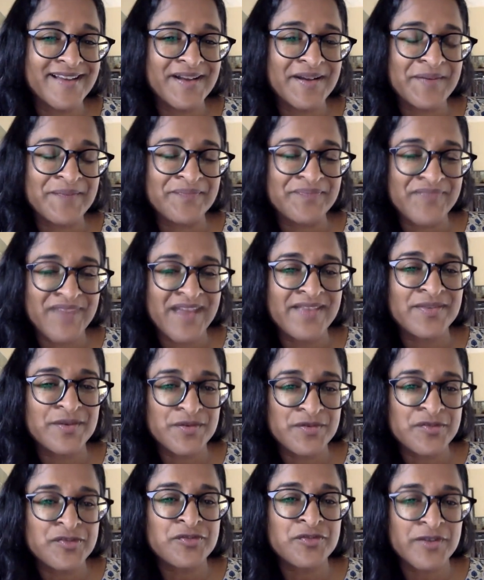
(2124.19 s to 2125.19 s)
Um, and
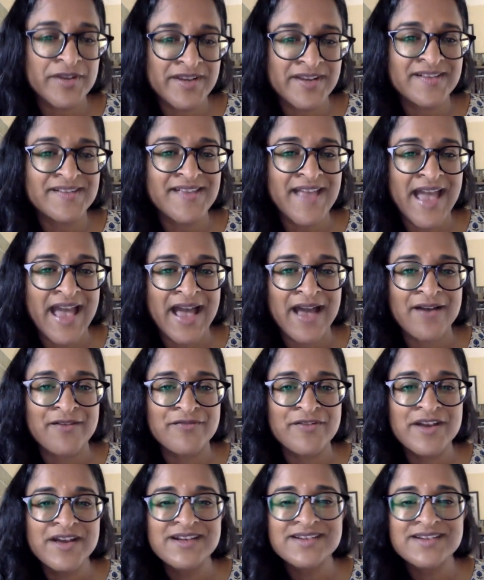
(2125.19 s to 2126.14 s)
those strings have